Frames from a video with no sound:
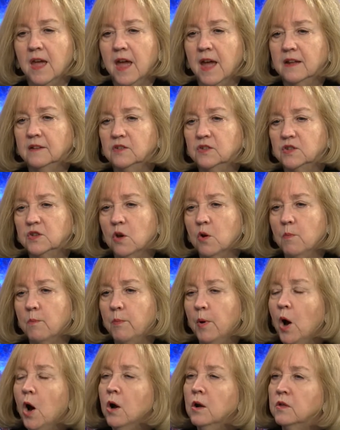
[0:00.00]
And so
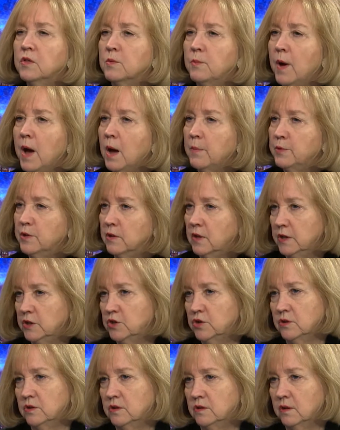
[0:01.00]
part of the
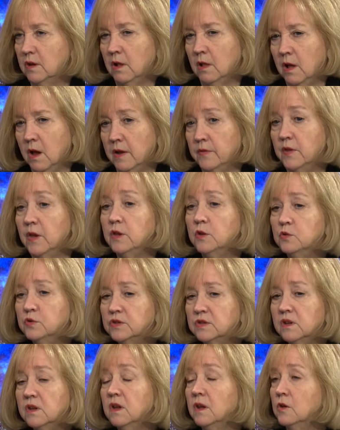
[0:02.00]
population decline that you
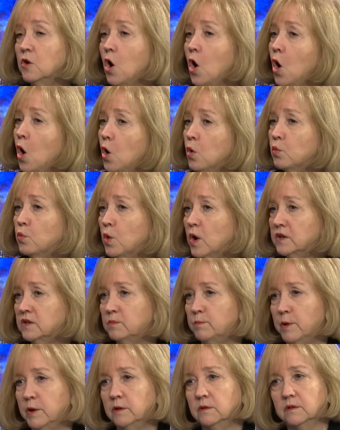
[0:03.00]
see in all
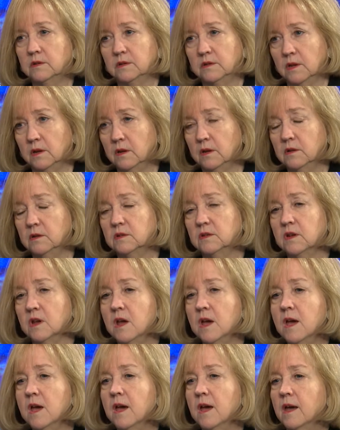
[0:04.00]
Rust Belt cities
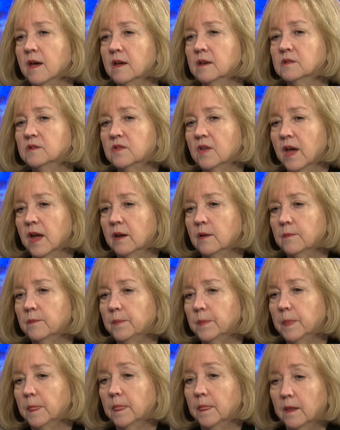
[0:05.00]
is that
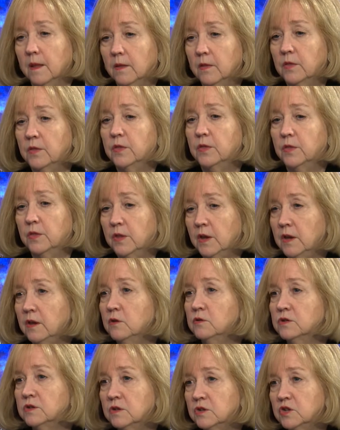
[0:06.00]
they
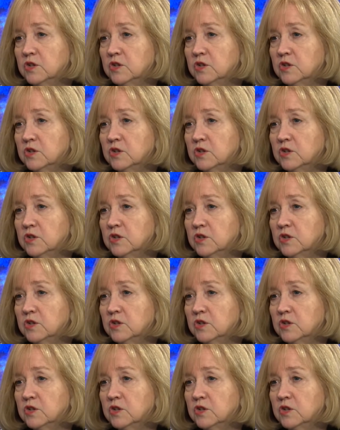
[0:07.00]
used to